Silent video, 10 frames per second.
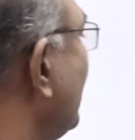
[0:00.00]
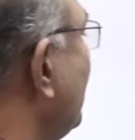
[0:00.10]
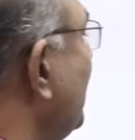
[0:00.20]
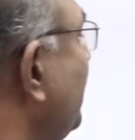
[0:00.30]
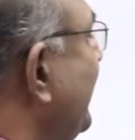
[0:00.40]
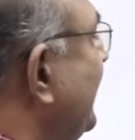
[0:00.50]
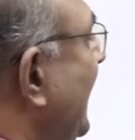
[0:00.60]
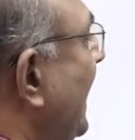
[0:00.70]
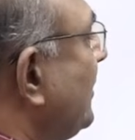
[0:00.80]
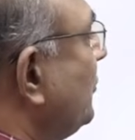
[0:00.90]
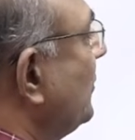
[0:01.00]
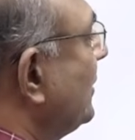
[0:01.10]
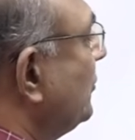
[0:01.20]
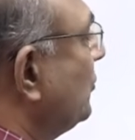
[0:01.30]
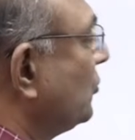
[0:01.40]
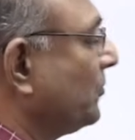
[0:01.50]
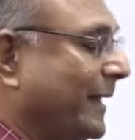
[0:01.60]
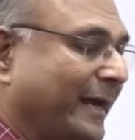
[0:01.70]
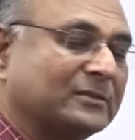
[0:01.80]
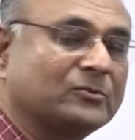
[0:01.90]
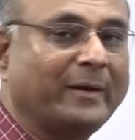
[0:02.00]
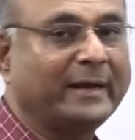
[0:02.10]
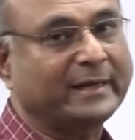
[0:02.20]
will be k, q and q2 by x square.